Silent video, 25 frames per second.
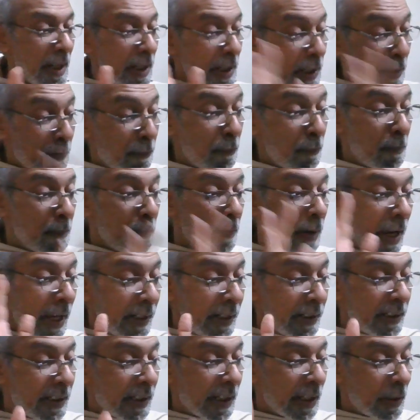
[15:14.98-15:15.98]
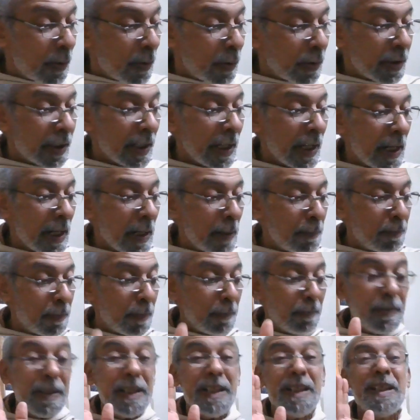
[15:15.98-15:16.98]
If man cannot help
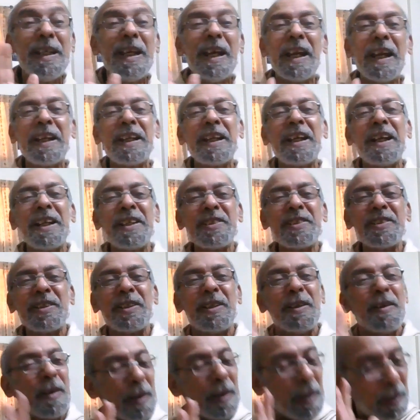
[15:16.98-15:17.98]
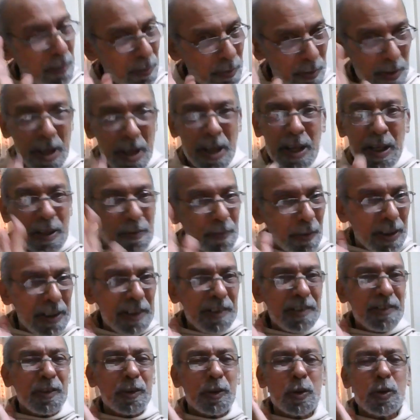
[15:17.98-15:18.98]
being attached, if one
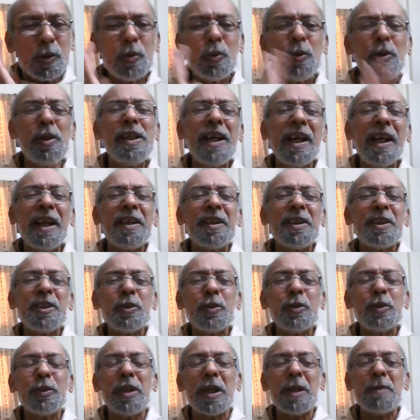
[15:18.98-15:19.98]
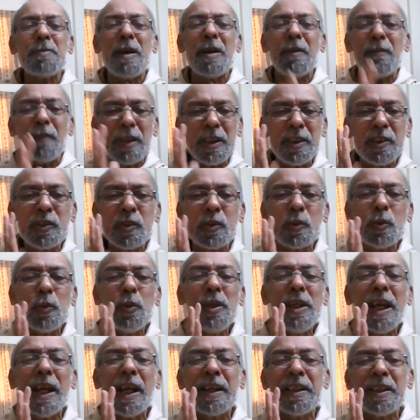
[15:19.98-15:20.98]
is truly attached to dharma, one is
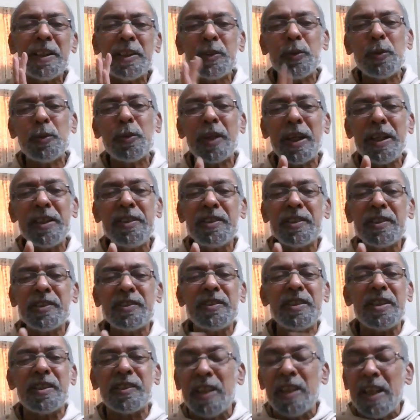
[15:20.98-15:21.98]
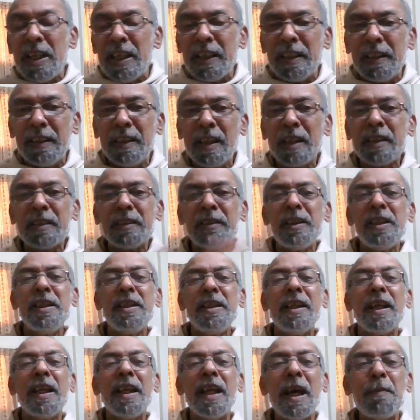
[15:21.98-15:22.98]
truly attached to righteousness,
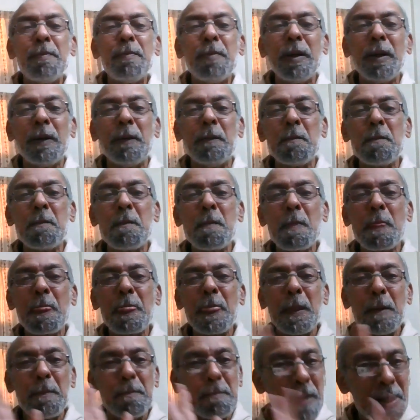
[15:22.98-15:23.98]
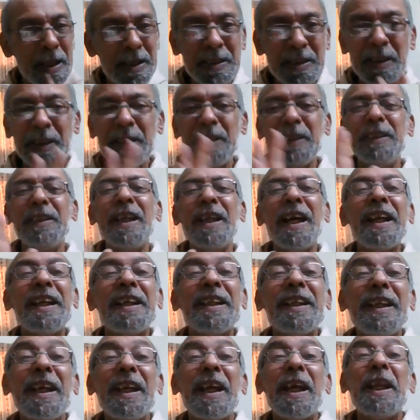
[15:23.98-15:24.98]
nothing can happen. But
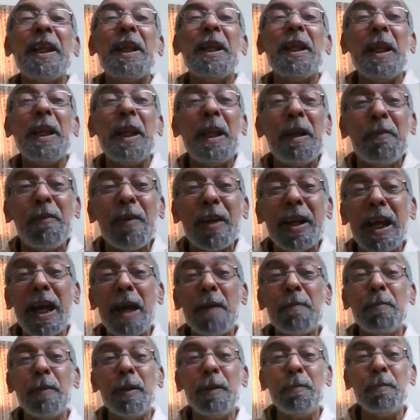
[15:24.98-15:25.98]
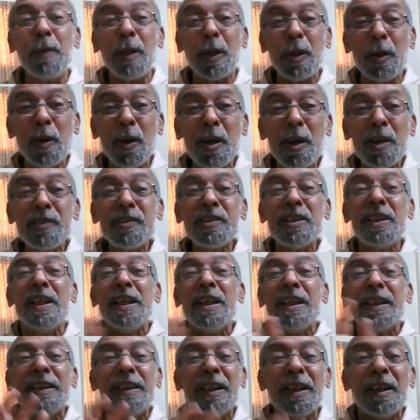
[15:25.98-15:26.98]
that can never happen because
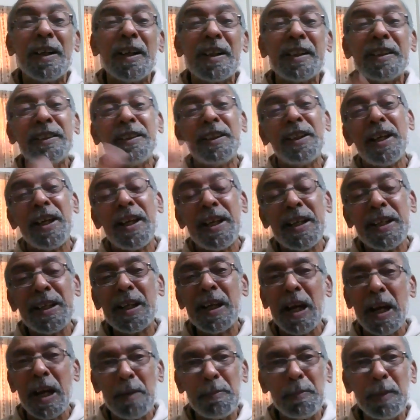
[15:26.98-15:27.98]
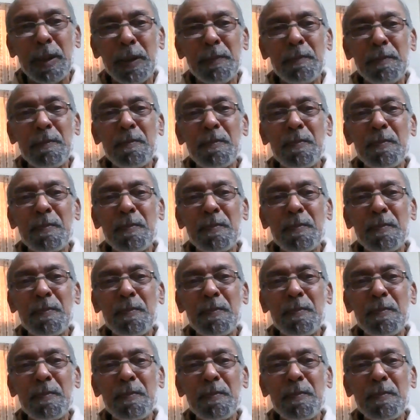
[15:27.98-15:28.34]
the artha and kama,